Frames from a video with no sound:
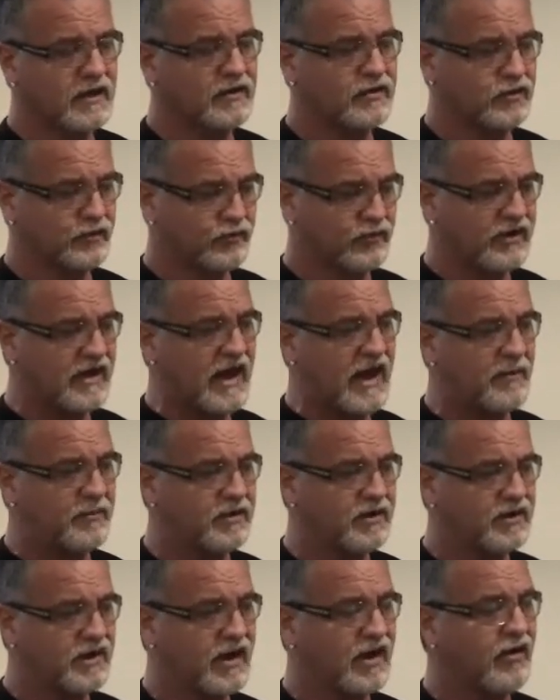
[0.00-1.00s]
And you're
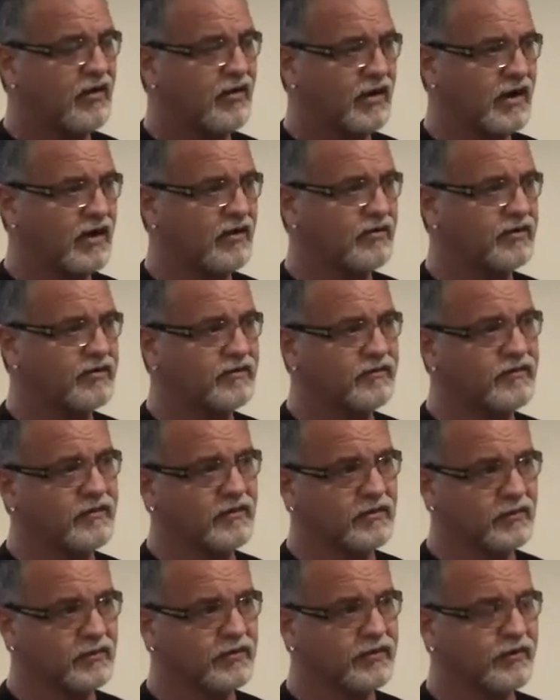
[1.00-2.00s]
rehabbing now. How are you
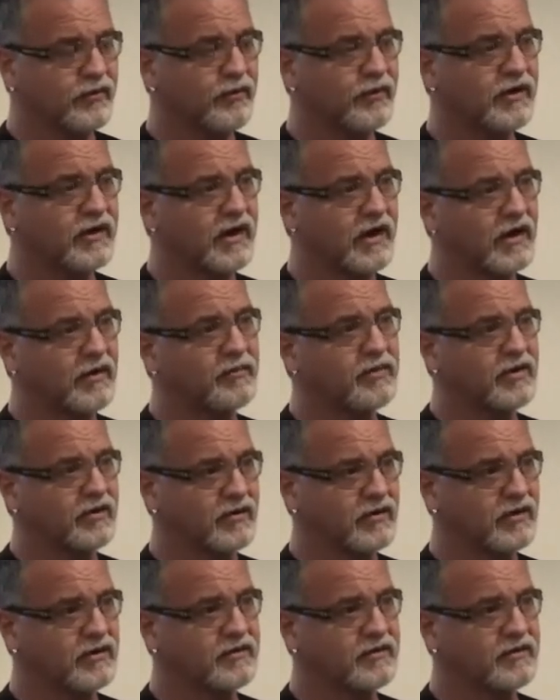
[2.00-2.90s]
feeling with your rehab here